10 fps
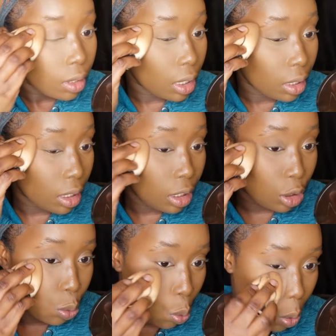and then
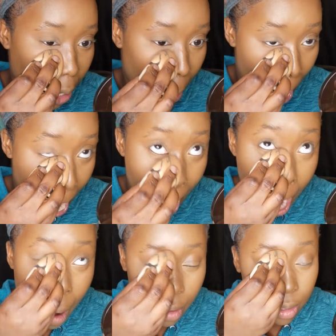just work
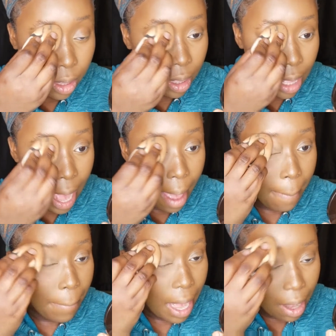that
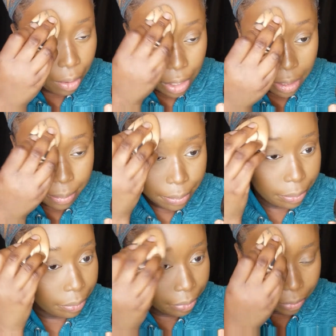powder
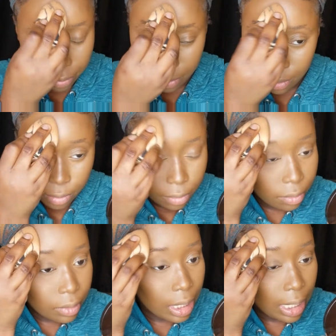
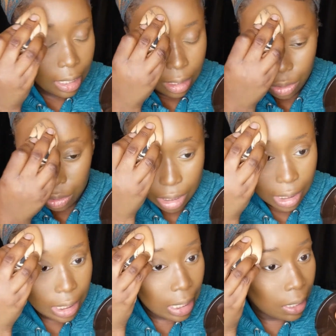into the
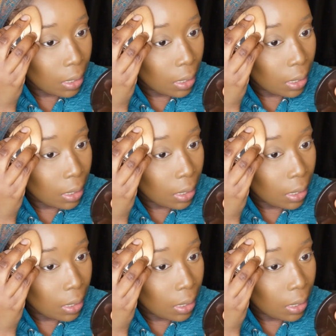skin.